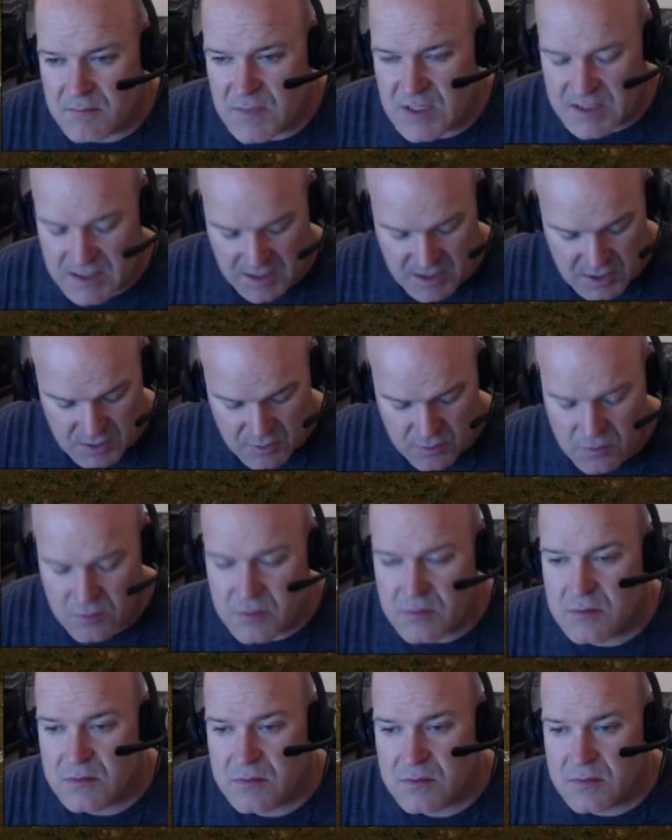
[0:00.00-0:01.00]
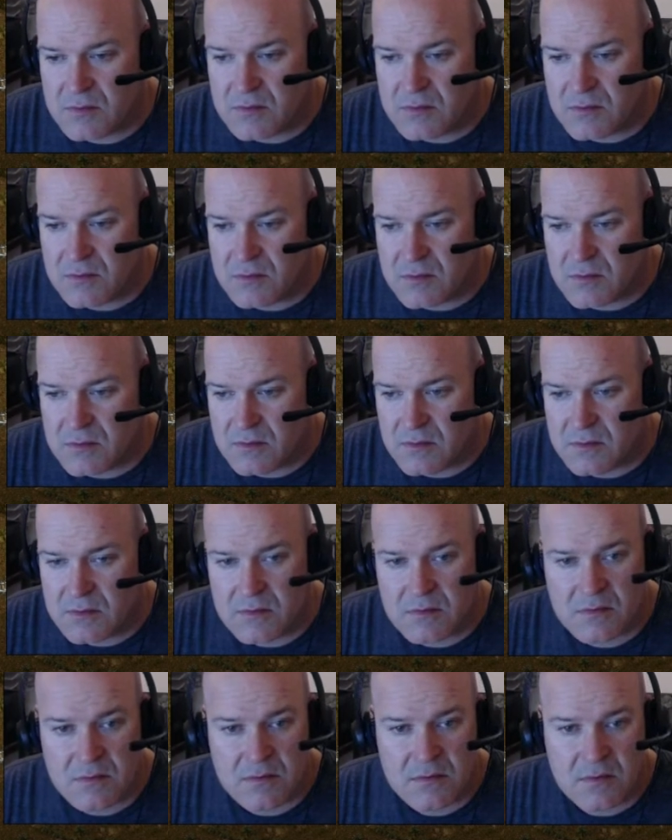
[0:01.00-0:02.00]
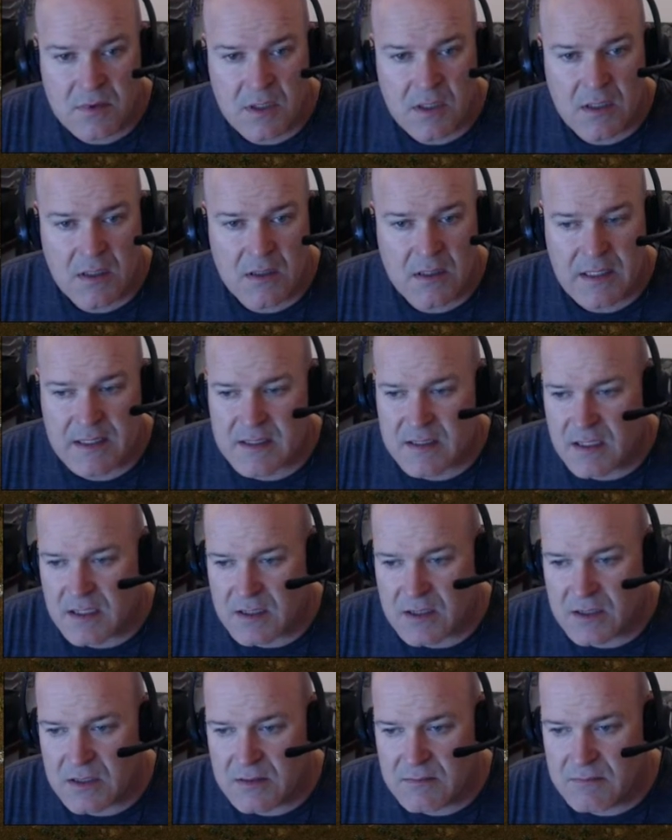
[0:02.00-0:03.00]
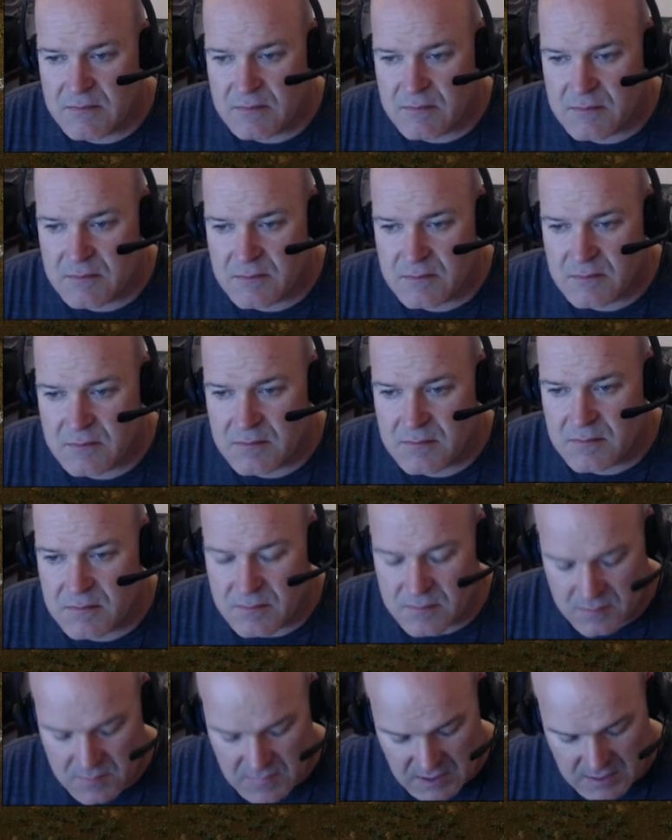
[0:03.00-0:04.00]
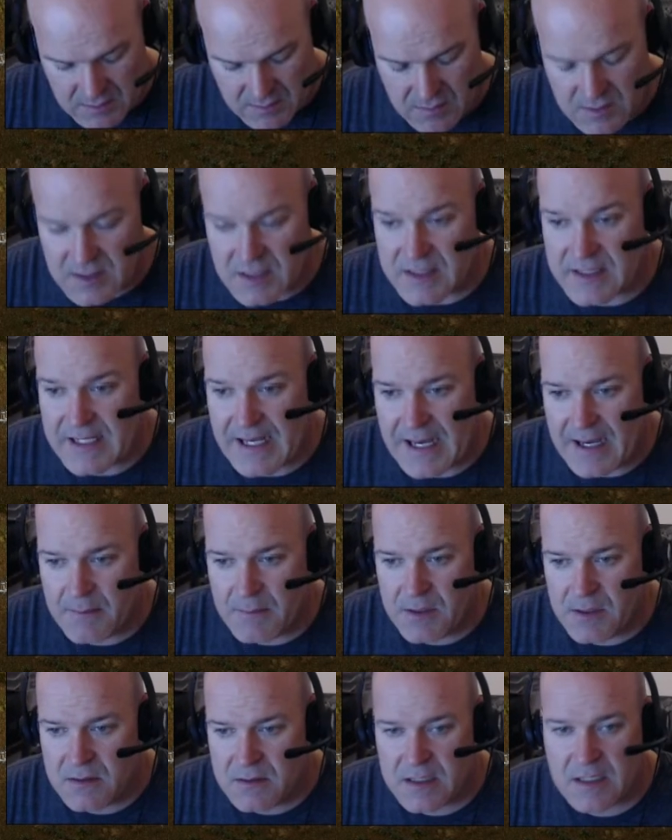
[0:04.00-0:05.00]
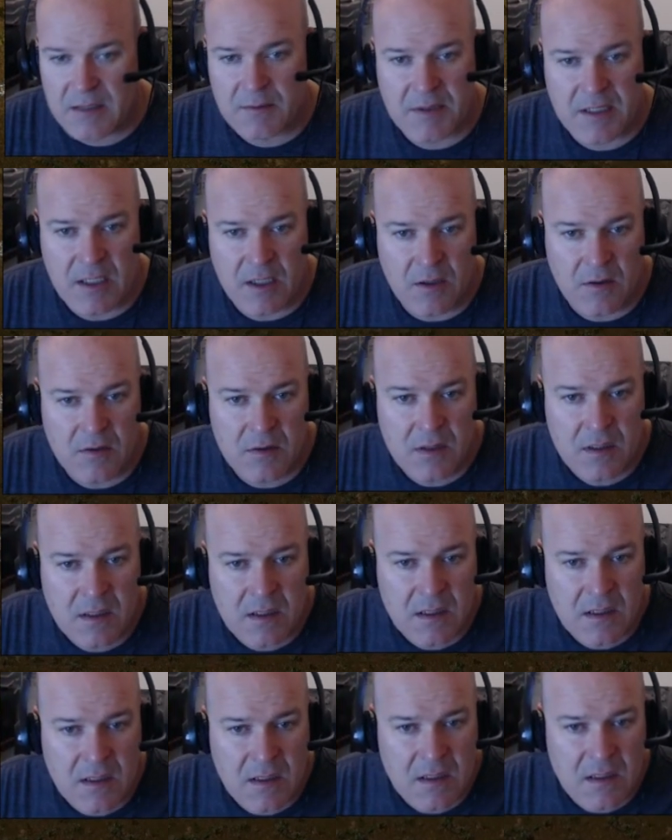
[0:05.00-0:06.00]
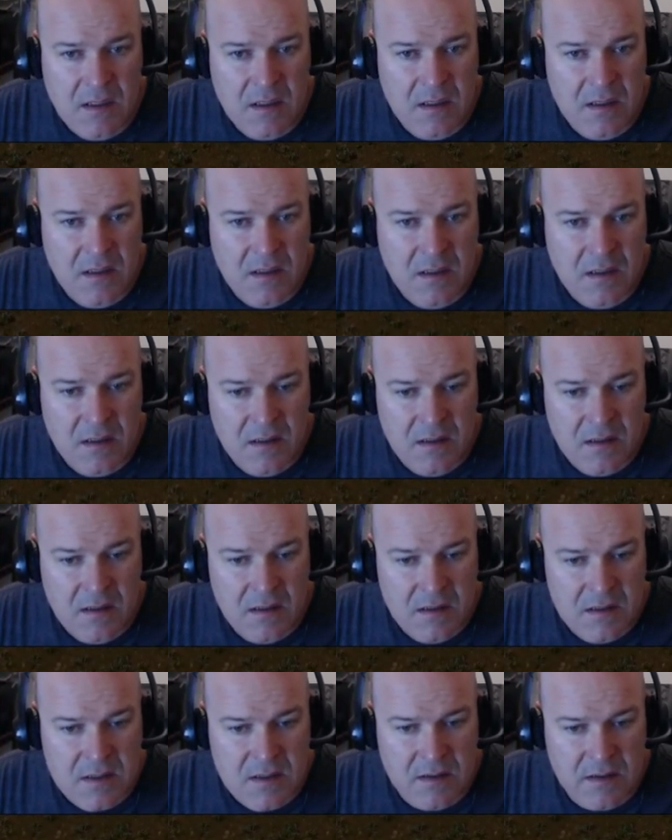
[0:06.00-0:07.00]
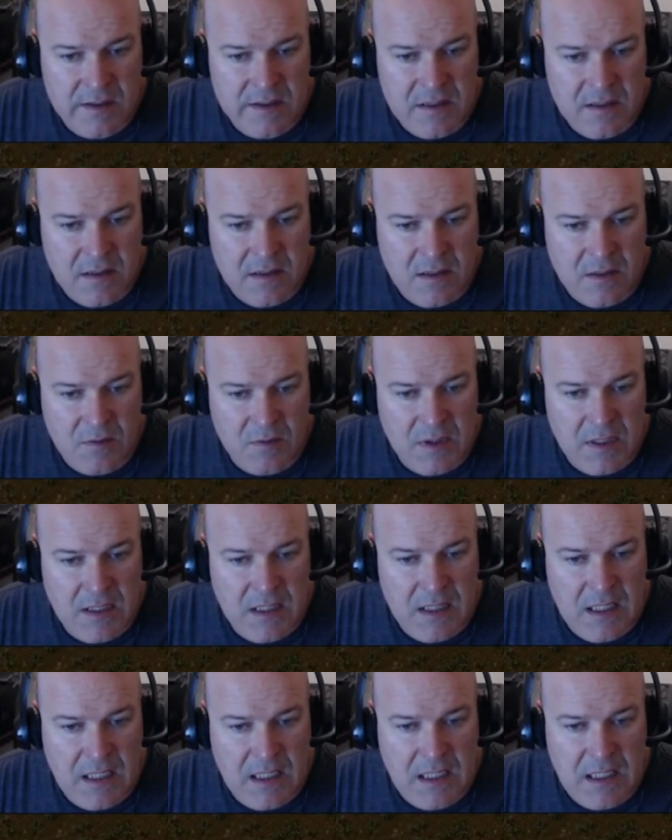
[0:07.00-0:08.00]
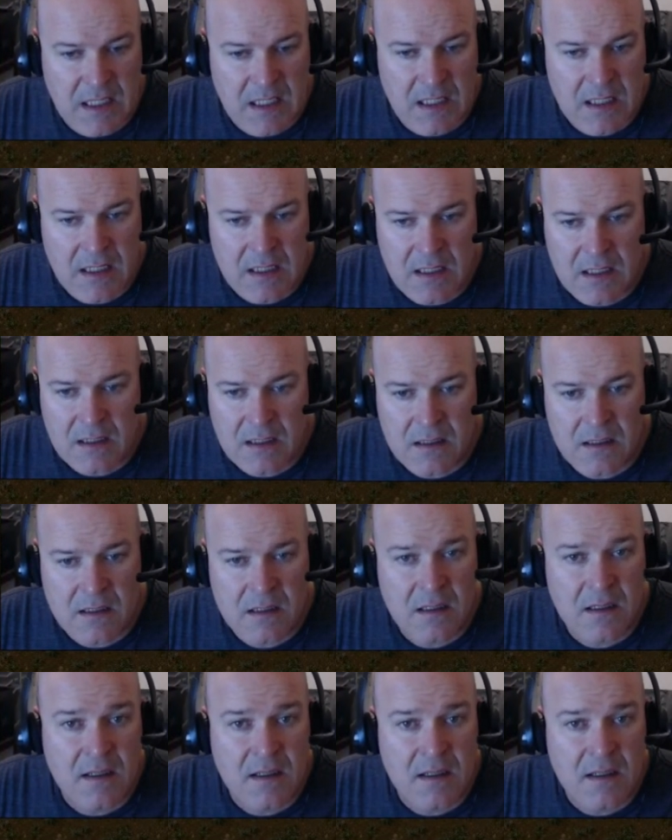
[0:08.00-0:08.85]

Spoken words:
Is it Q? That's not good. Is it tab? There we go. So let's look at the grid again.